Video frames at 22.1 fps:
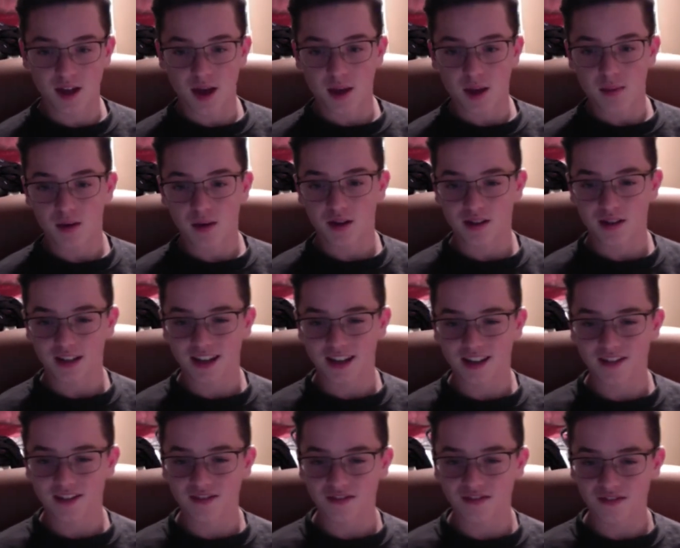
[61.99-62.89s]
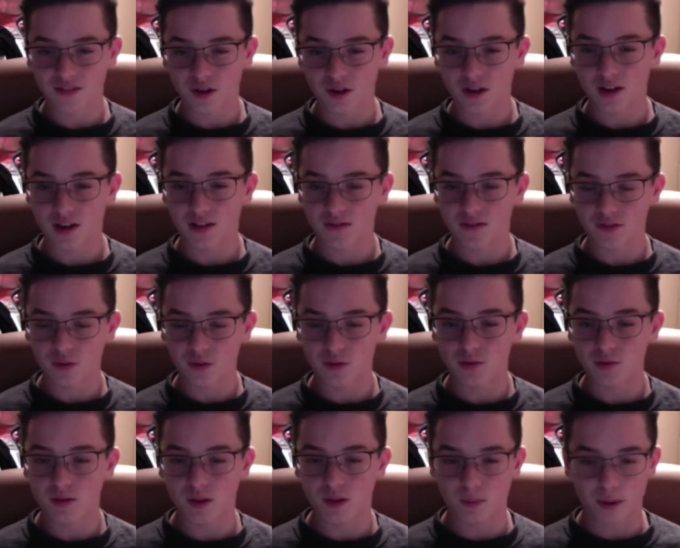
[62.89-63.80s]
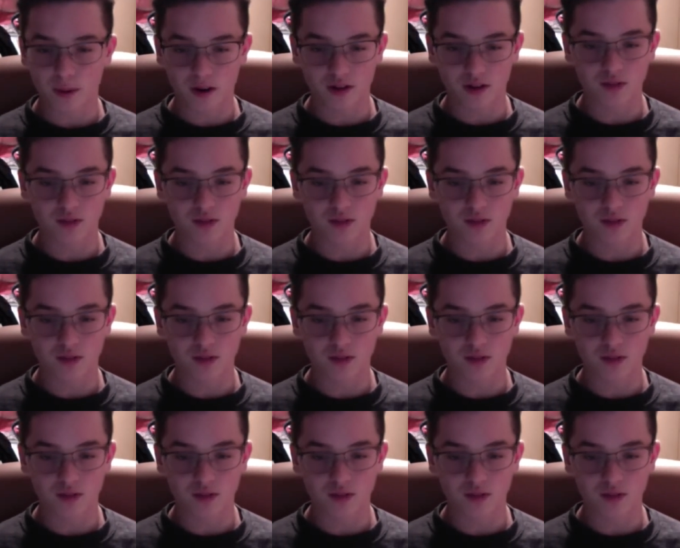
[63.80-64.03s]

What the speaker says: because they can influence what their parents